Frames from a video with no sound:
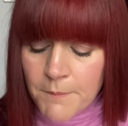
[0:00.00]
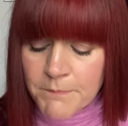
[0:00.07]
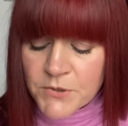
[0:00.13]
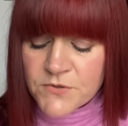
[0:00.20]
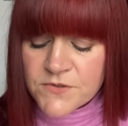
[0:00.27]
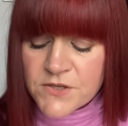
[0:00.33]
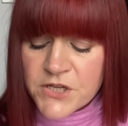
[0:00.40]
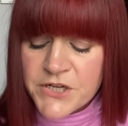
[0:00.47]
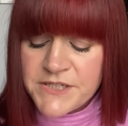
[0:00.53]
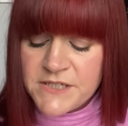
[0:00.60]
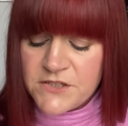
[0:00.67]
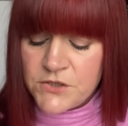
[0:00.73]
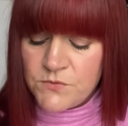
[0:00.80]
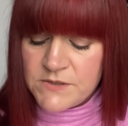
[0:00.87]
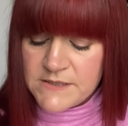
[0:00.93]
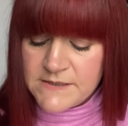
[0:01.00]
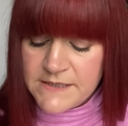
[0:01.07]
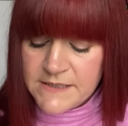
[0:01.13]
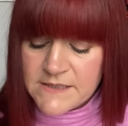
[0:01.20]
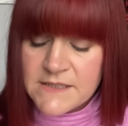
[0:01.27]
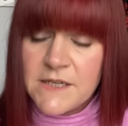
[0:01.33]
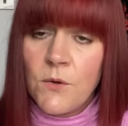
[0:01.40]
Bust 32 to
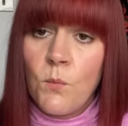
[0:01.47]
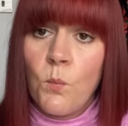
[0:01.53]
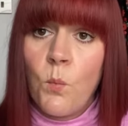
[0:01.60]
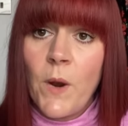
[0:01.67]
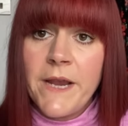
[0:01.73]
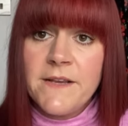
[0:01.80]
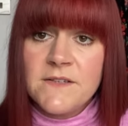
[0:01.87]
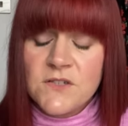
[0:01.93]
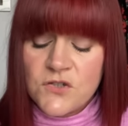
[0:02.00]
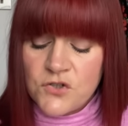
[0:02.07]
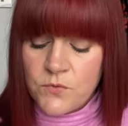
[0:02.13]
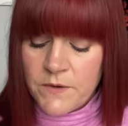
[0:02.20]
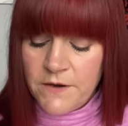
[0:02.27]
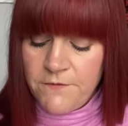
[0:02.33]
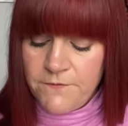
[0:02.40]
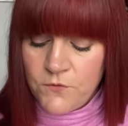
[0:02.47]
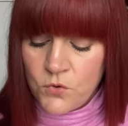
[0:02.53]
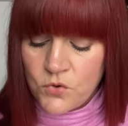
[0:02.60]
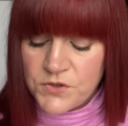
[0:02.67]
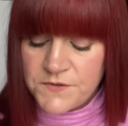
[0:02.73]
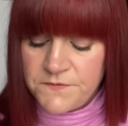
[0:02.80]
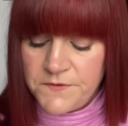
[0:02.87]
60, waist
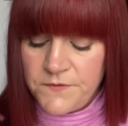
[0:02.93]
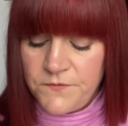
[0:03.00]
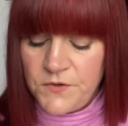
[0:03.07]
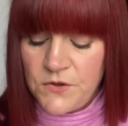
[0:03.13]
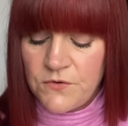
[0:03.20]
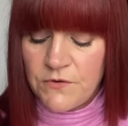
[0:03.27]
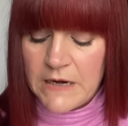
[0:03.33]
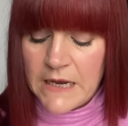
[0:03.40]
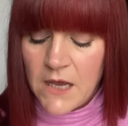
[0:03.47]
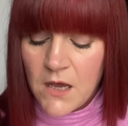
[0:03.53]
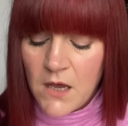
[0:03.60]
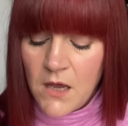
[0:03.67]
24 to 53,